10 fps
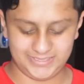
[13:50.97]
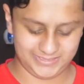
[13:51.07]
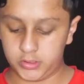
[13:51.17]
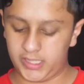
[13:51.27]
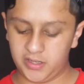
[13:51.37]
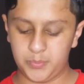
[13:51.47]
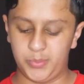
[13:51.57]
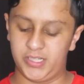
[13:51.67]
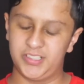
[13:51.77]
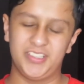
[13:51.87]
the Harry
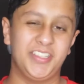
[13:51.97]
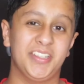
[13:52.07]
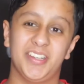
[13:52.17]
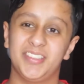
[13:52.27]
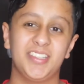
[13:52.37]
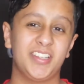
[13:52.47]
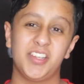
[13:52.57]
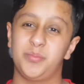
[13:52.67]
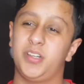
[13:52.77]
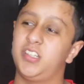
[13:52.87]
Potter, yeah, the Harry
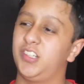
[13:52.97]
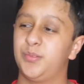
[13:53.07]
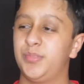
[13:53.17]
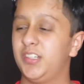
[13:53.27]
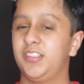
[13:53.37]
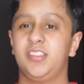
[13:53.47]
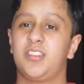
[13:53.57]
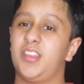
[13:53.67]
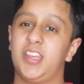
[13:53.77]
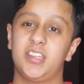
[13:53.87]
Potter comparisons,
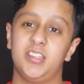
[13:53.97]
like,